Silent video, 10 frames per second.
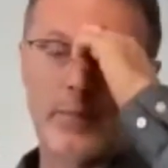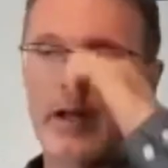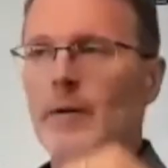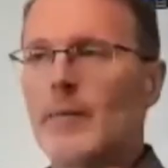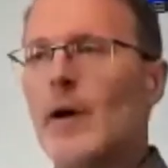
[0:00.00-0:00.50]

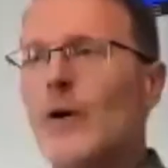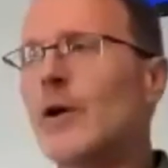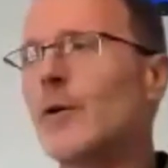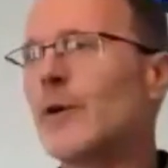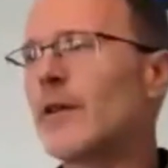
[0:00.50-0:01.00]
I
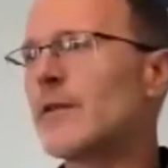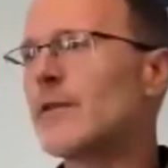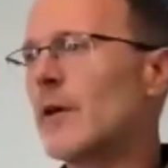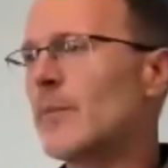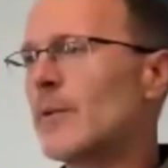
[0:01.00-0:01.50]
wanted to bring this
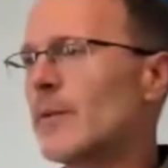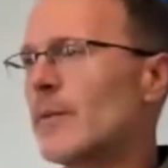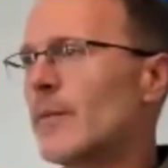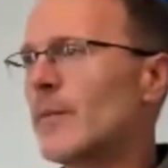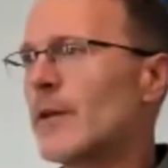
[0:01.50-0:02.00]
up
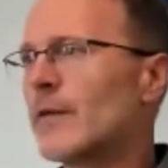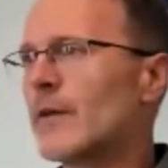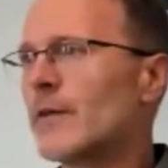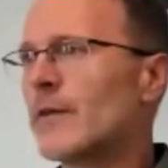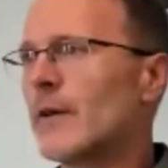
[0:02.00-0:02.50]
because
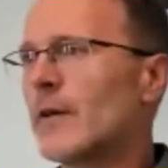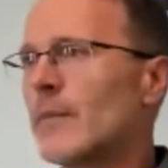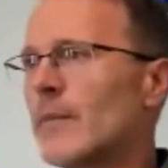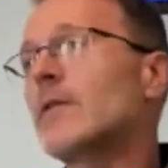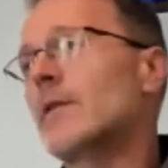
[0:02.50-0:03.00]
it's
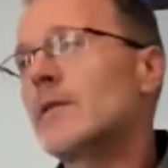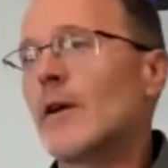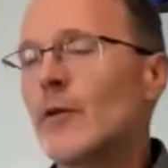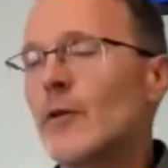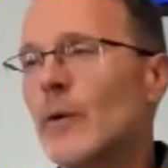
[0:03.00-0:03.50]

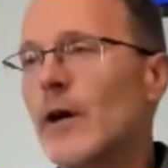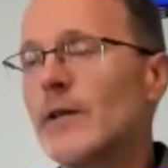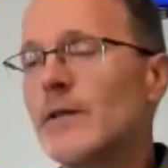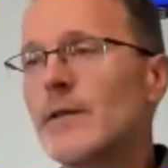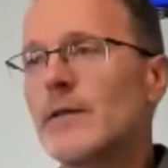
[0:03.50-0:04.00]
on the
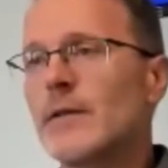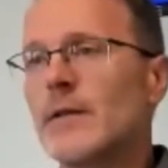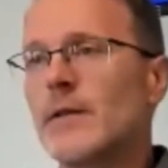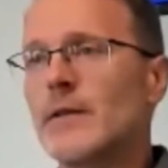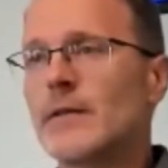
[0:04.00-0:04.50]
rise.
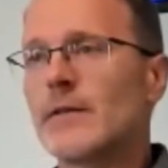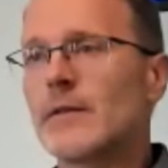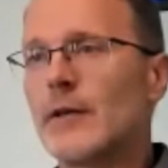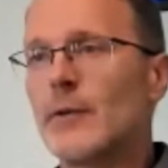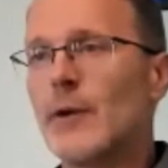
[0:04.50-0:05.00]

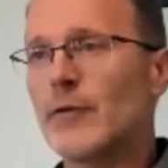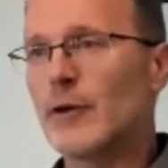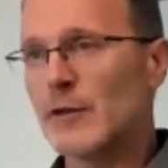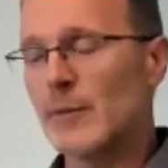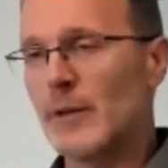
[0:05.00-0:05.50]
It never
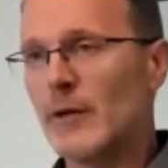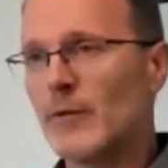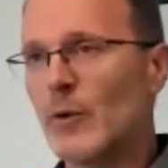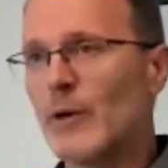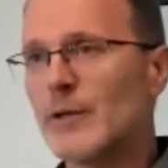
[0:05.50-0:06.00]

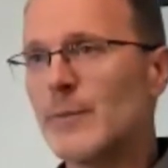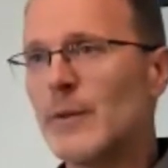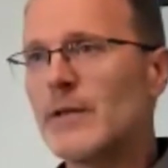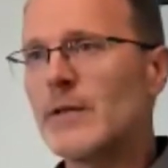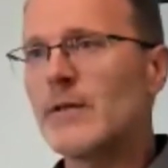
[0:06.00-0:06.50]
disappeared, of course,
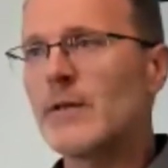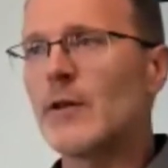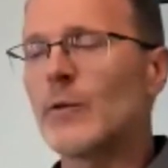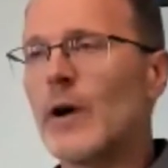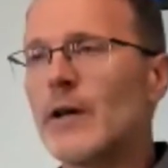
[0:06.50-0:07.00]
but it's on
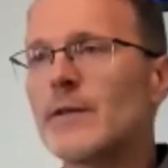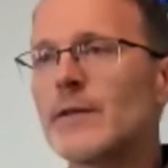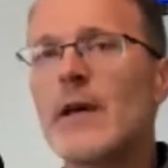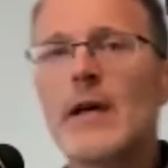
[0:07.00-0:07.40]
the rise.